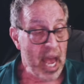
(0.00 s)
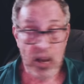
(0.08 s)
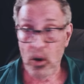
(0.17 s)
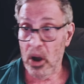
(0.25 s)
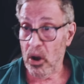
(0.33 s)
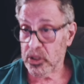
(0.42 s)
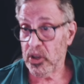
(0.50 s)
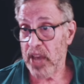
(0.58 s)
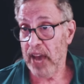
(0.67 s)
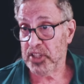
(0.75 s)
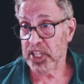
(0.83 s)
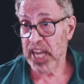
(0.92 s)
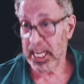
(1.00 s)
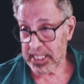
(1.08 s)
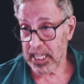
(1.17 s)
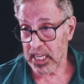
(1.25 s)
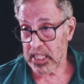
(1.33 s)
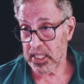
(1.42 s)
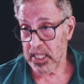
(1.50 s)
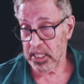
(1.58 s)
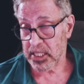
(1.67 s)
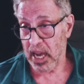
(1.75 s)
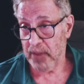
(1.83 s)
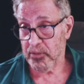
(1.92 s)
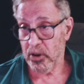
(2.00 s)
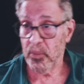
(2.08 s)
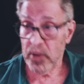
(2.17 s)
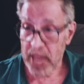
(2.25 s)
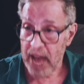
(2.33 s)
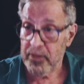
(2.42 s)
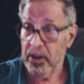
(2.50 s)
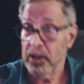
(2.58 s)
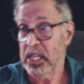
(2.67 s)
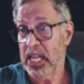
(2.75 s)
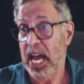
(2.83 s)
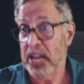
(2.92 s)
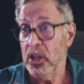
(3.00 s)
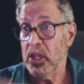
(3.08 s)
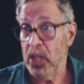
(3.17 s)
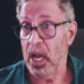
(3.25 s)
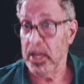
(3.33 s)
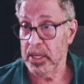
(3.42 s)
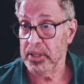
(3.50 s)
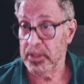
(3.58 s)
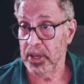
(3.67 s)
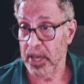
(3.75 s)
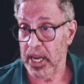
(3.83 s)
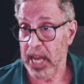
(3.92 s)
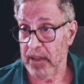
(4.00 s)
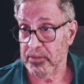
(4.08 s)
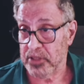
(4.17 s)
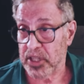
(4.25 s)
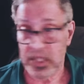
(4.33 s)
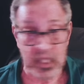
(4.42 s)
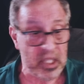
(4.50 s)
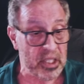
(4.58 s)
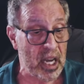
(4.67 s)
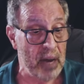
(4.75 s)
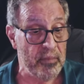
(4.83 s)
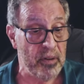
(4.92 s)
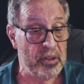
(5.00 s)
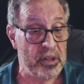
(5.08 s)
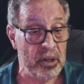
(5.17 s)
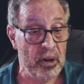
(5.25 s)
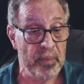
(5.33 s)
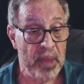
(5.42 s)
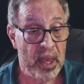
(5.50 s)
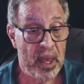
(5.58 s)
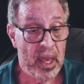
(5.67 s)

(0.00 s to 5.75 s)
And also you have chest discomfort. When you have a clot in your lung, you're going to have chest discomfort too.